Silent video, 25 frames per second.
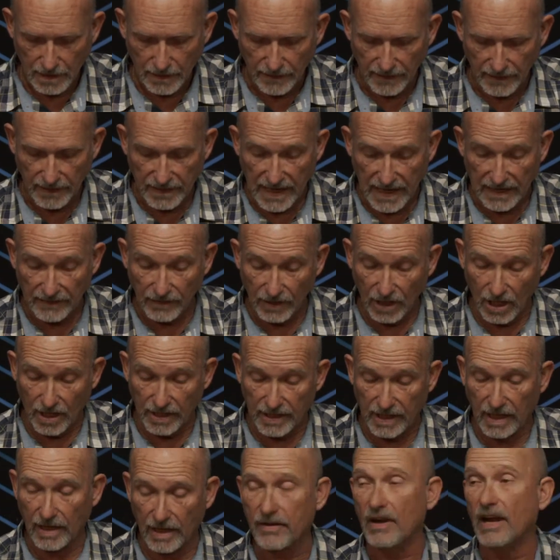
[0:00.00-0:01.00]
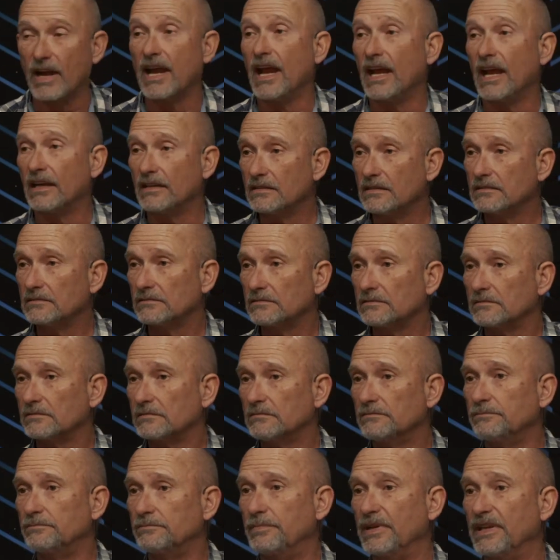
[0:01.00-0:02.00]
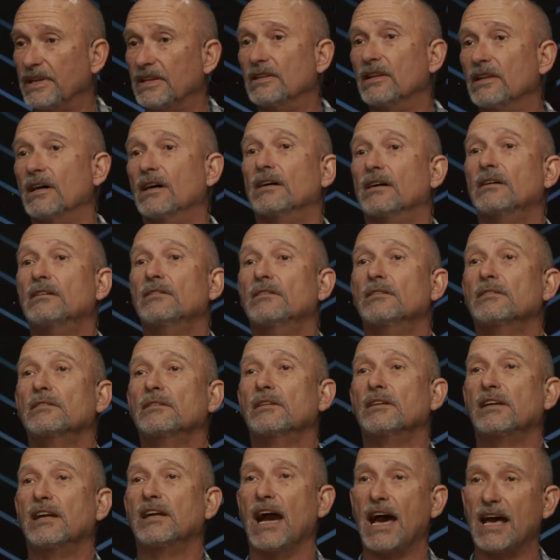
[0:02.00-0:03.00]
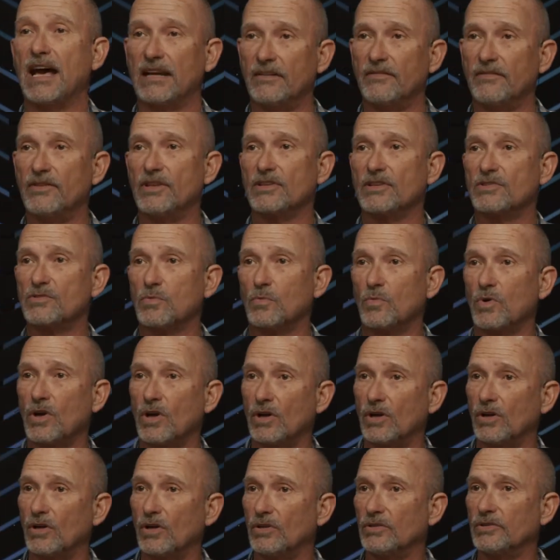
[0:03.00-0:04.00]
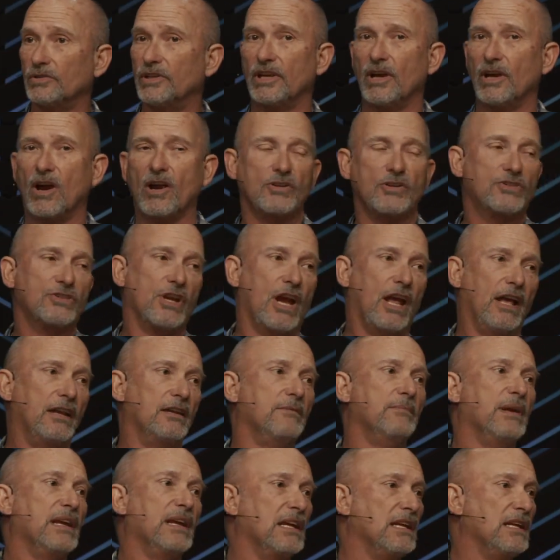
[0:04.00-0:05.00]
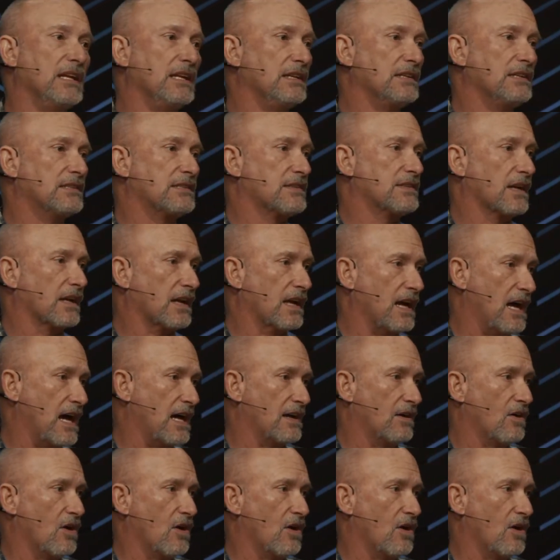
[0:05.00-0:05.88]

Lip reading: The devil, on the other hand, being the God of this world, the arch enemy to God